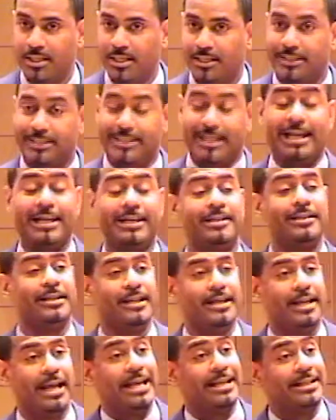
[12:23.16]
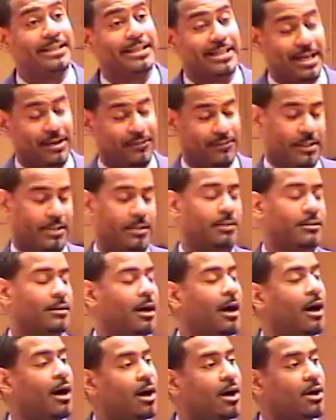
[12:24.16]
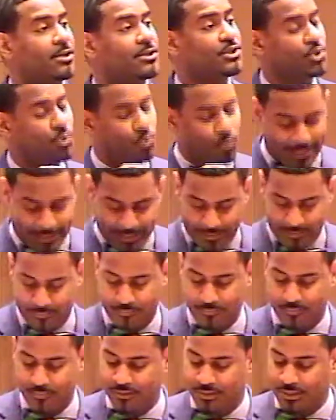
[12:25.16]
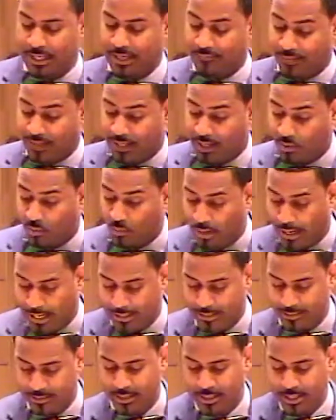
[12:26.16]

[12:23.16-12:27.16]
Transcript: Kate and Kevin are twins, and they are white,